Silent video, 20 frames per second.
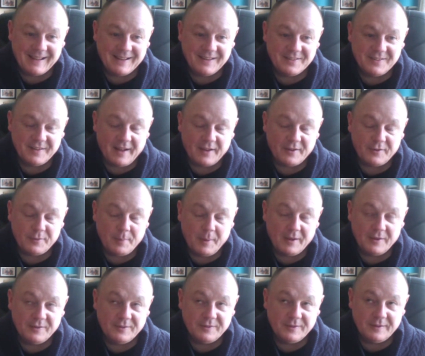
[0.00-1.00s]
into that
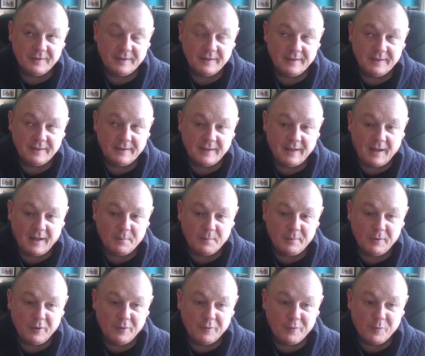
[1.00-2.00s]
space and that
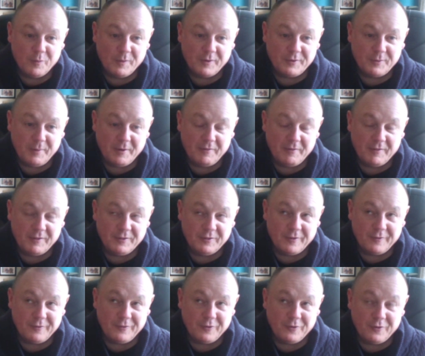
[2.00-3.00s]
beautiful experience
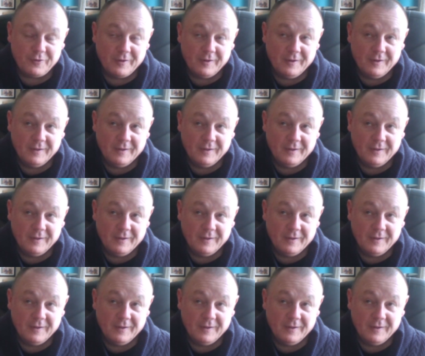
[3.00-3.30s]
I've just